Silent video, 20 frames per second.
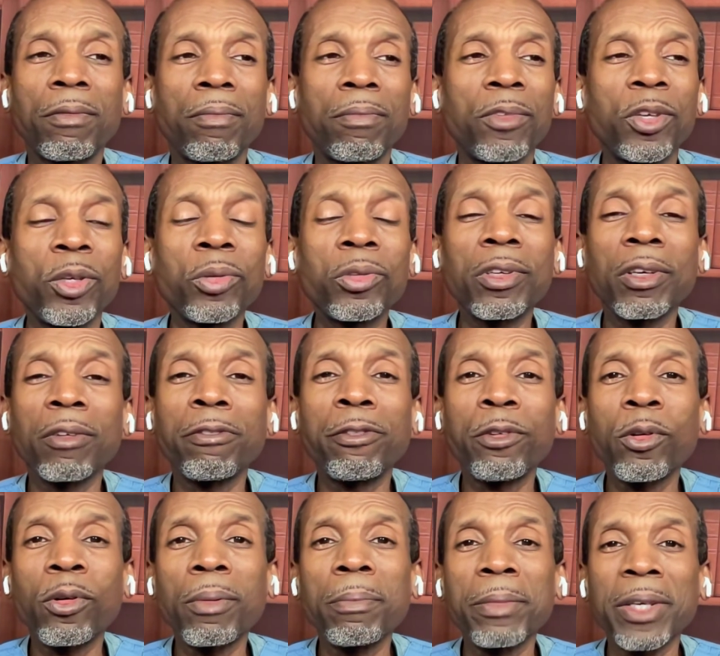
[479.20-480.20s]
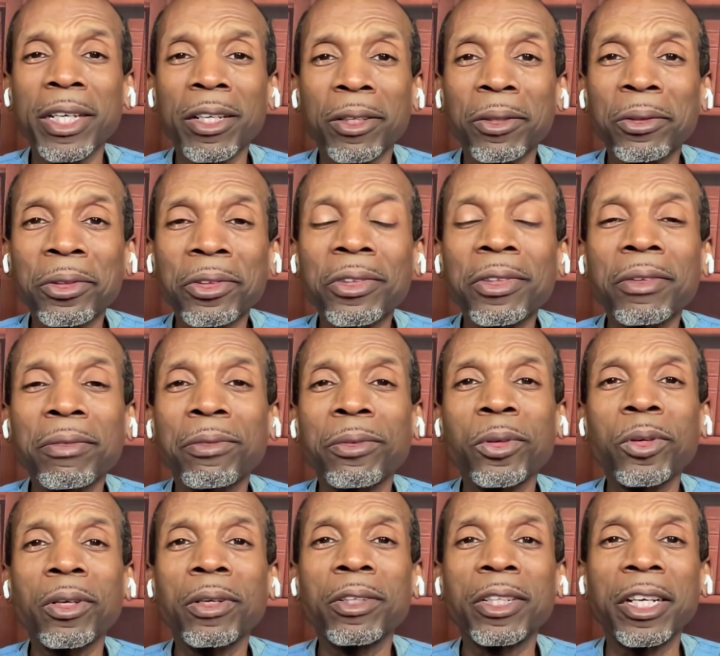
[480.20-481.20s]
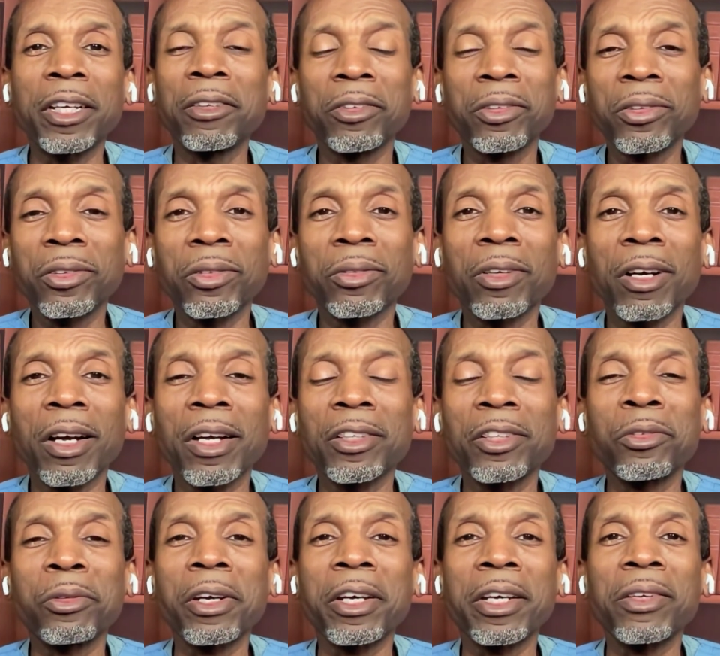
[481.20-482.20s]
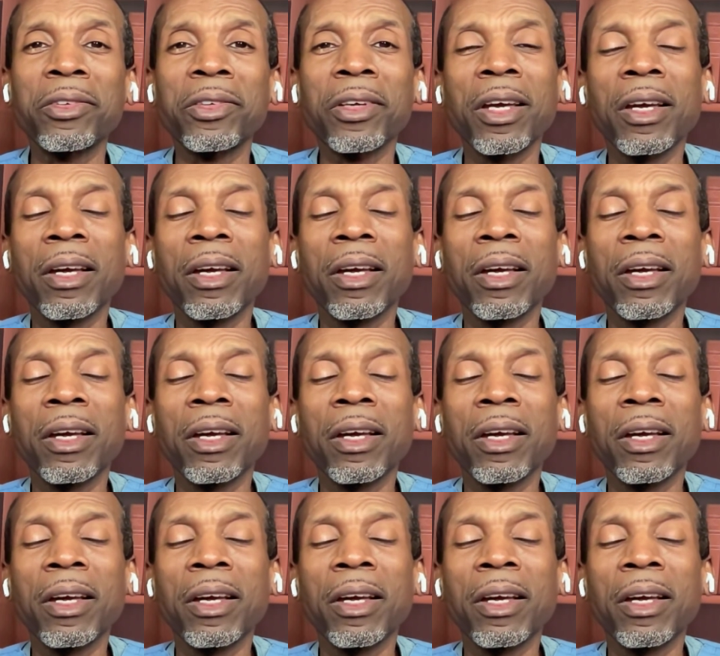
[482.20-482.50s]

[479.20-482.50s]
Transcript: usually 4 meals, 4 dinners or entrees.